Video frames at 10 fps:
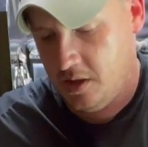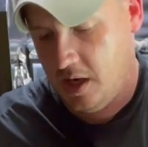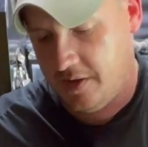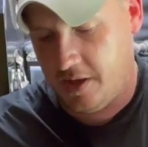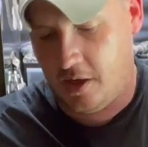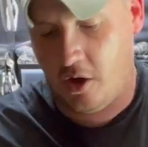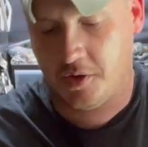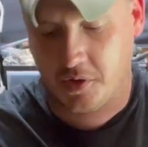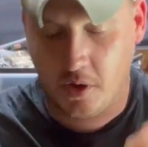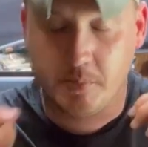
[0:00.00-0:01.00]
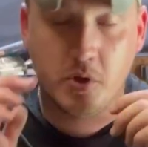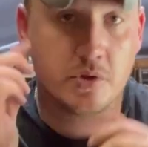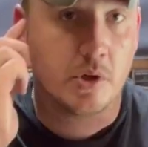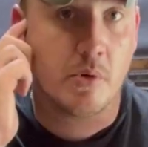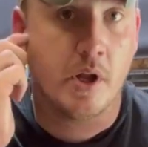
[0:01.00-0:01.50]
And then also I'm
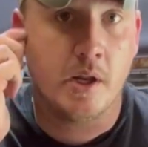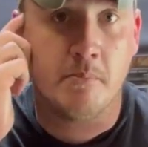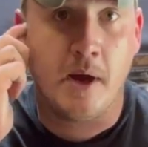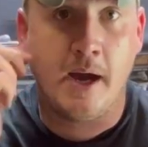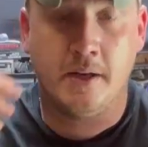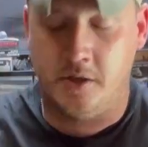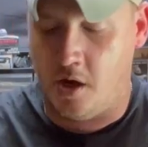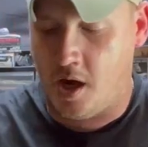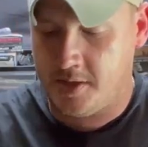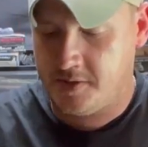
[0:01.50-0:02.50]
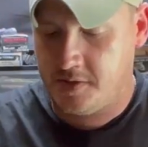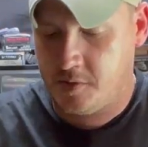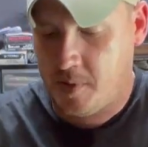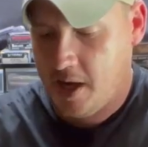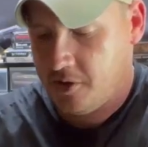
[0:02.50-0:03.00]
usually running my nods in this
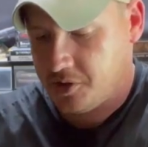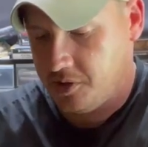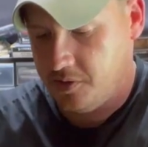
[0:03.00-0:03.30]
pouch.